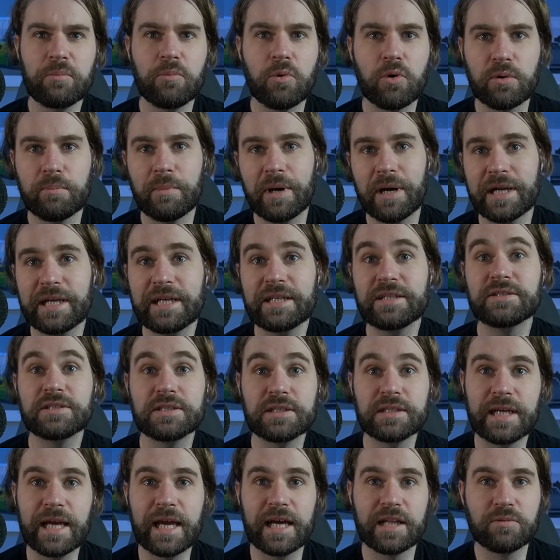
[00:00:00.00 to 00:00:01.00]
more money
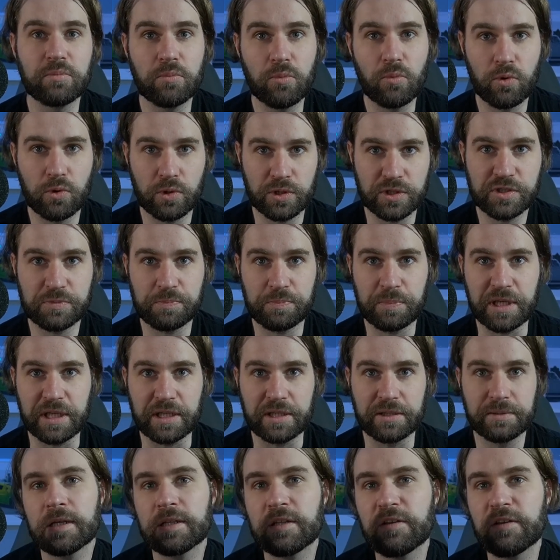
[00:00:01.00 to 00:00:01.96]
to get more speed.